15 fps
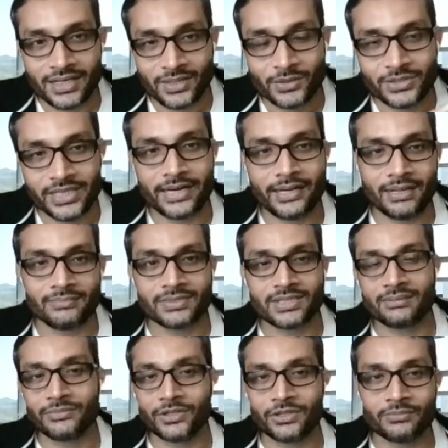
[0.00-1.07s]
you send them
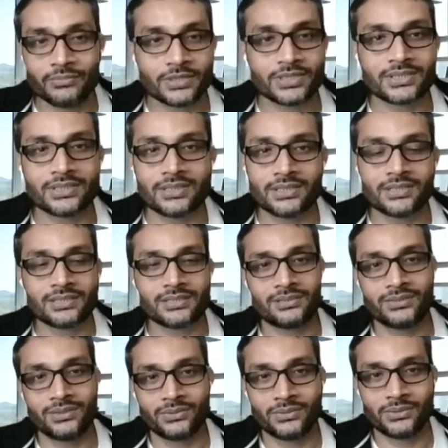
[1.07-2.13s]
some your brochures,
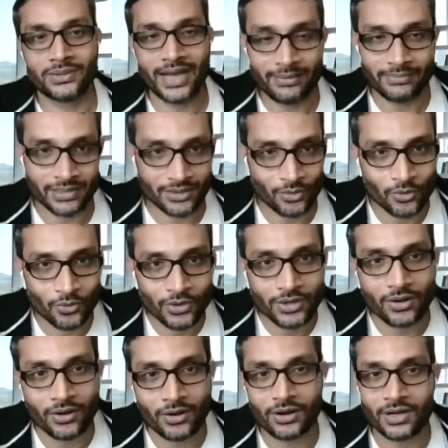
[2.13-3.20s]
you have a
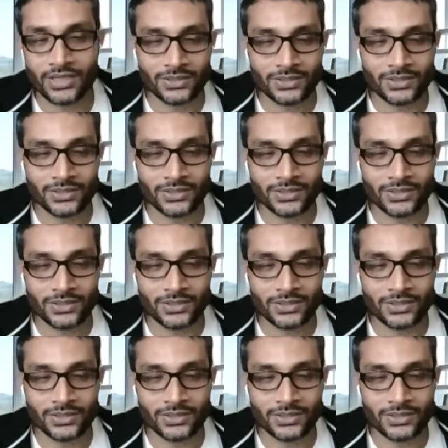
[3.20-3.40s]
cold call,